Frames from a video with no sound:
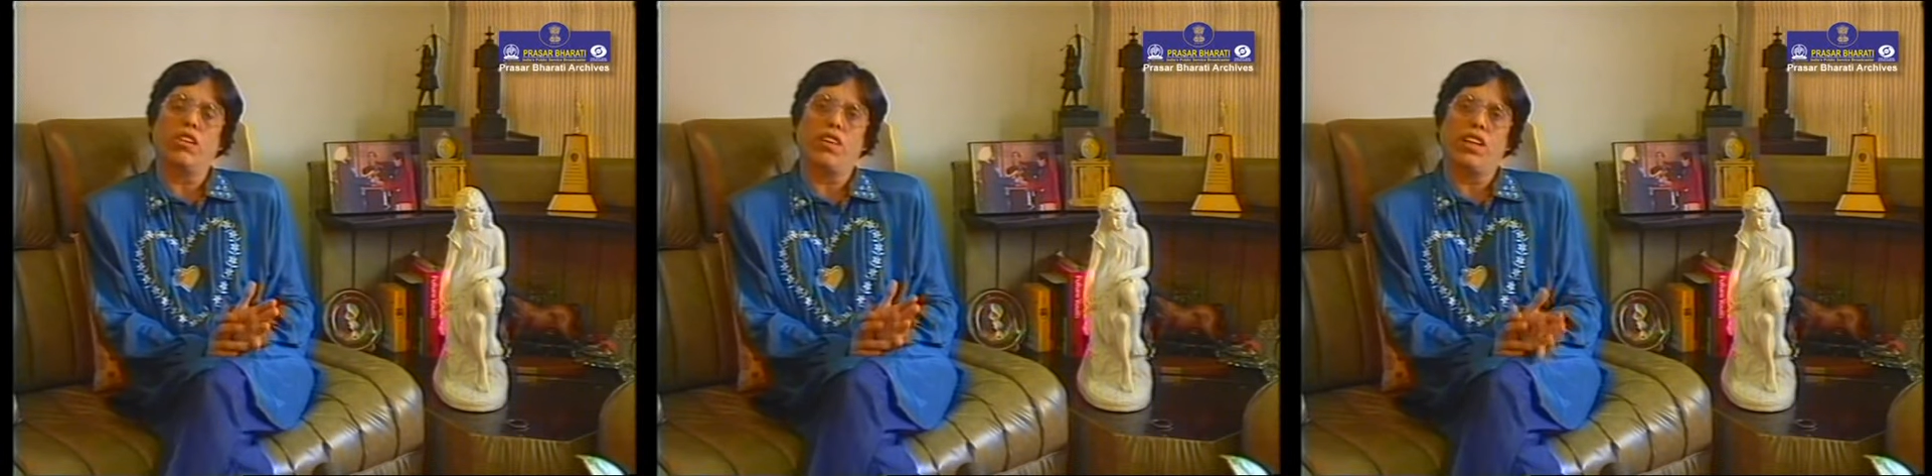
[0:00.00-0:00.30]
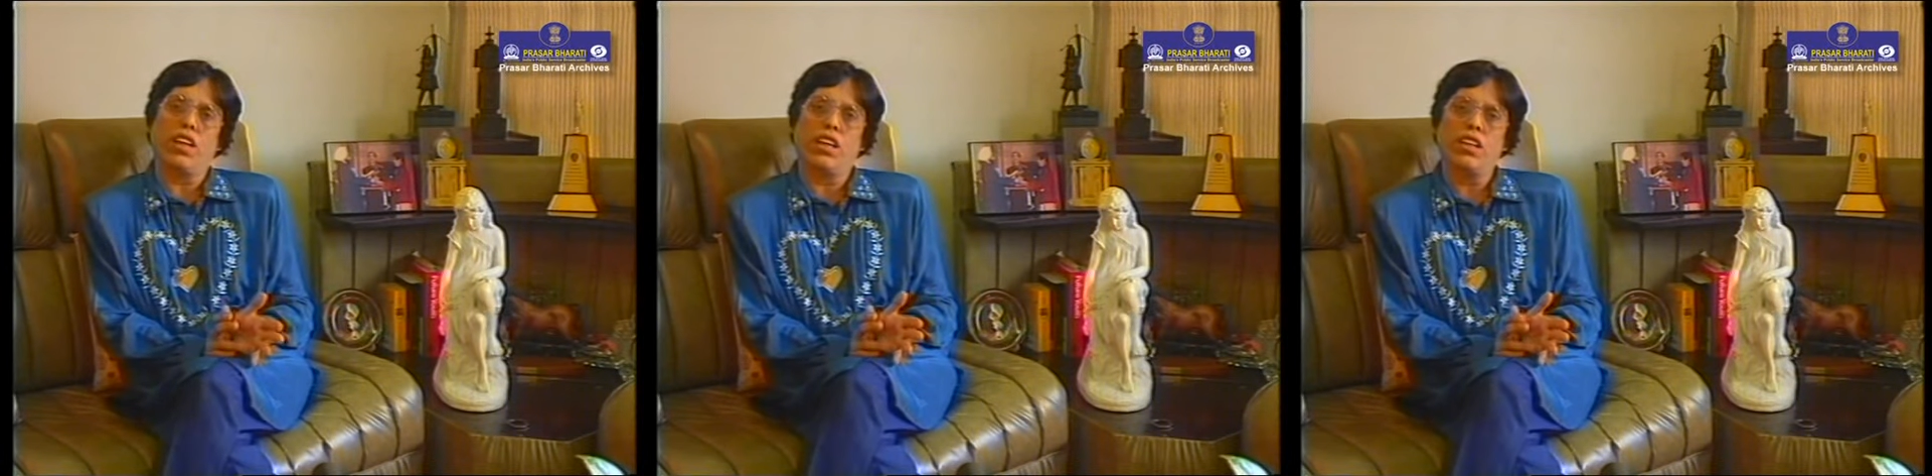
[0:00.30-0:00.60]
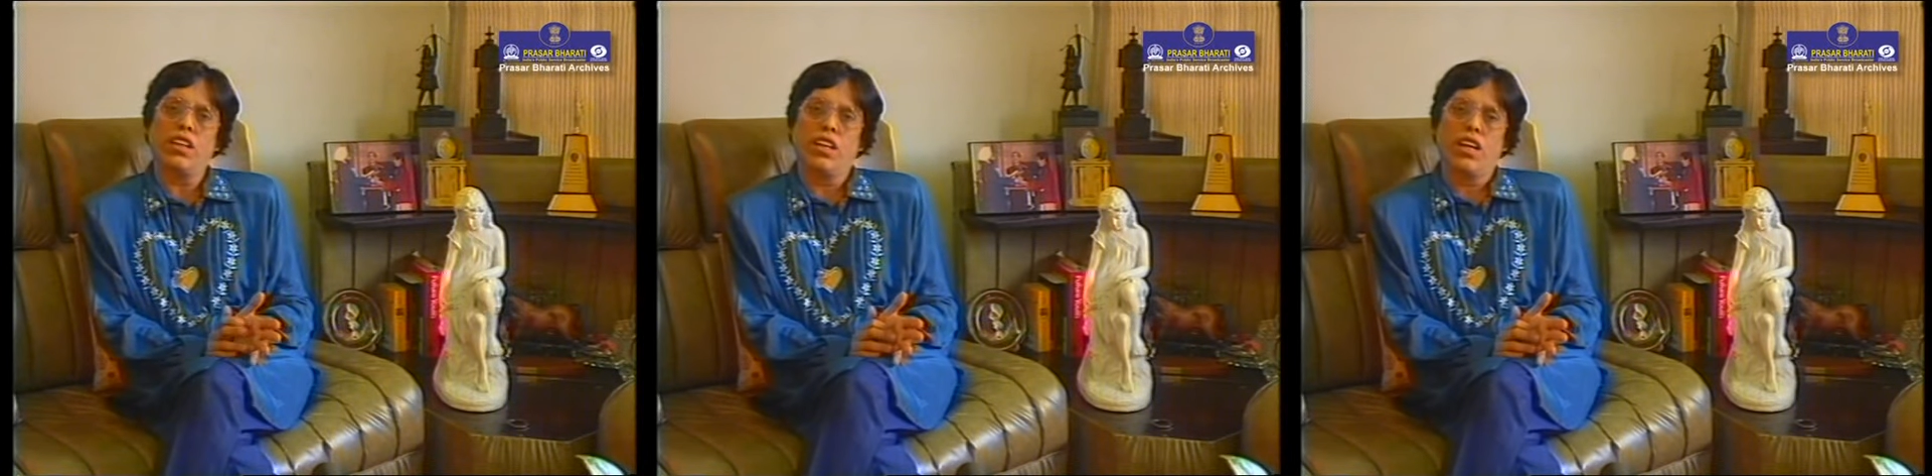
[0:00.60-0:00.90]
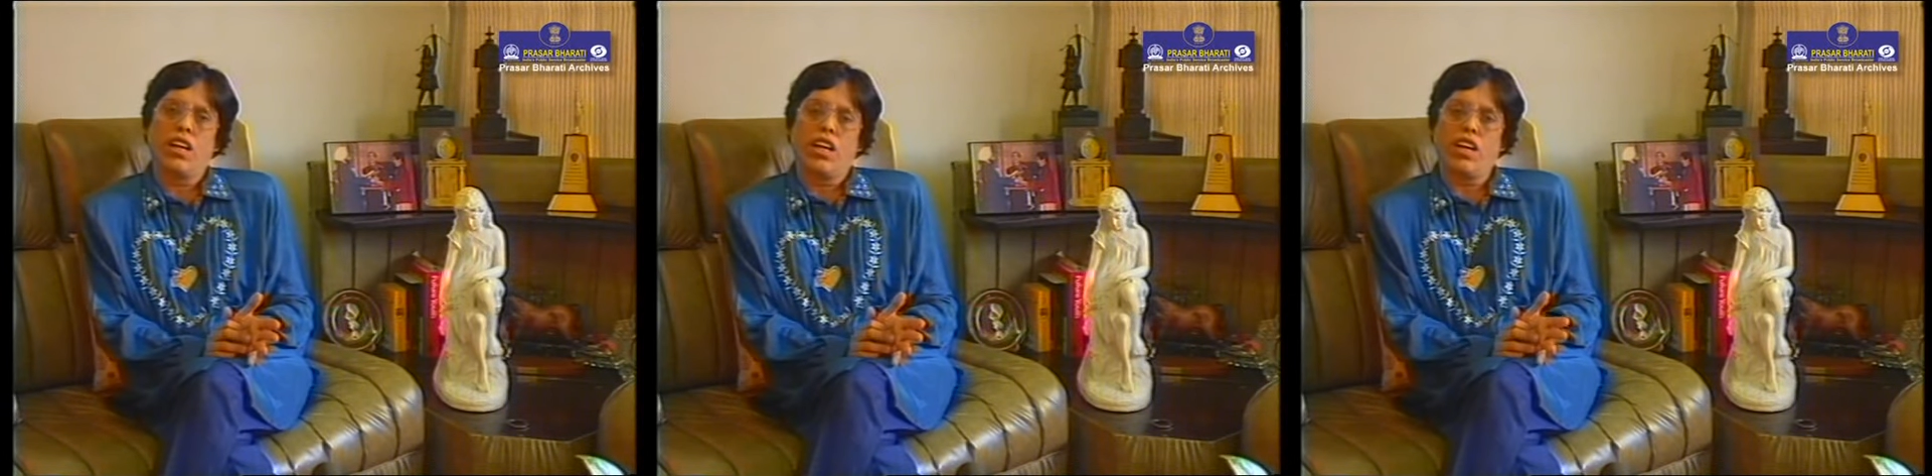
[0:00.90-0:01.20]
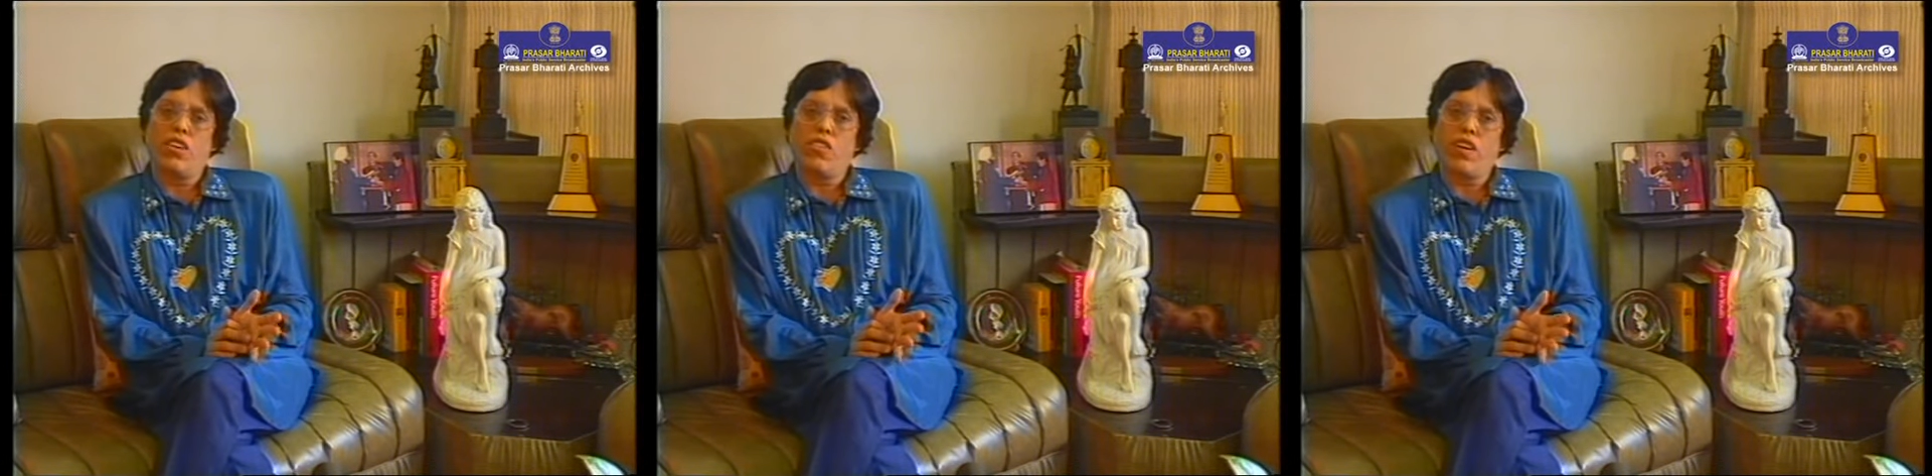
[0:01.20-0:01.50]
of India
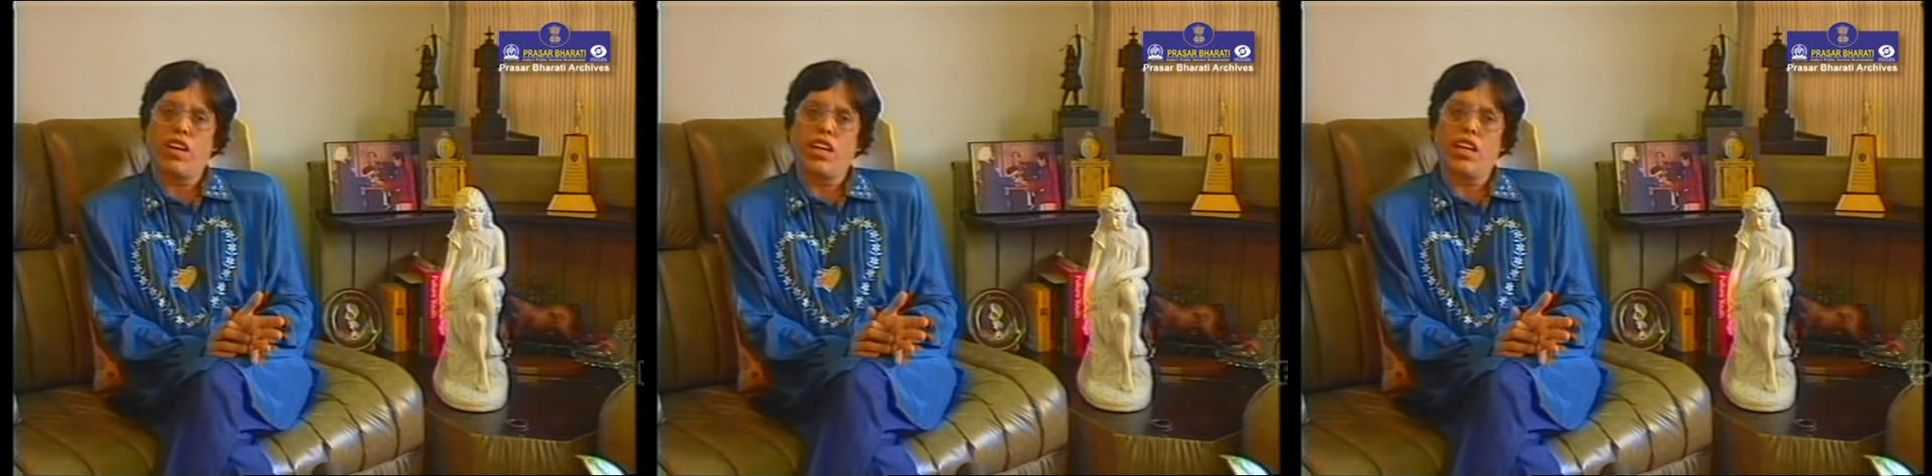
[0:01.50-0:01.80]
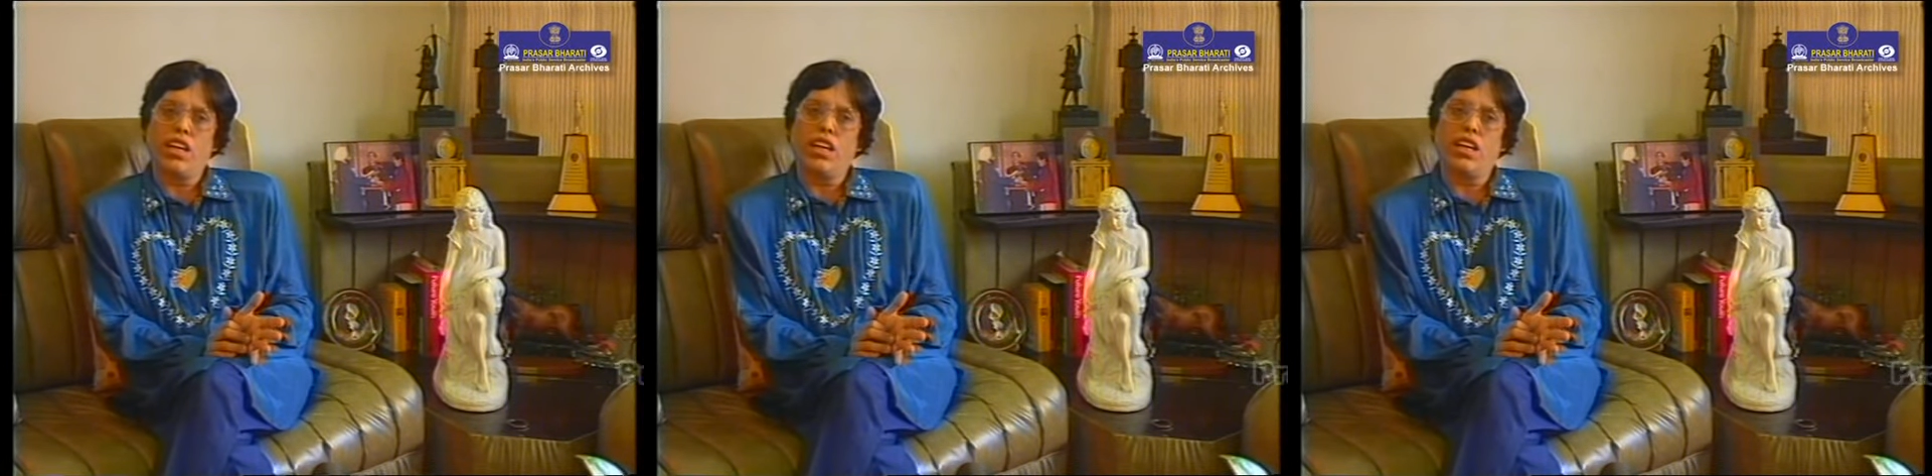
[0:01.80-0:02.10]
is really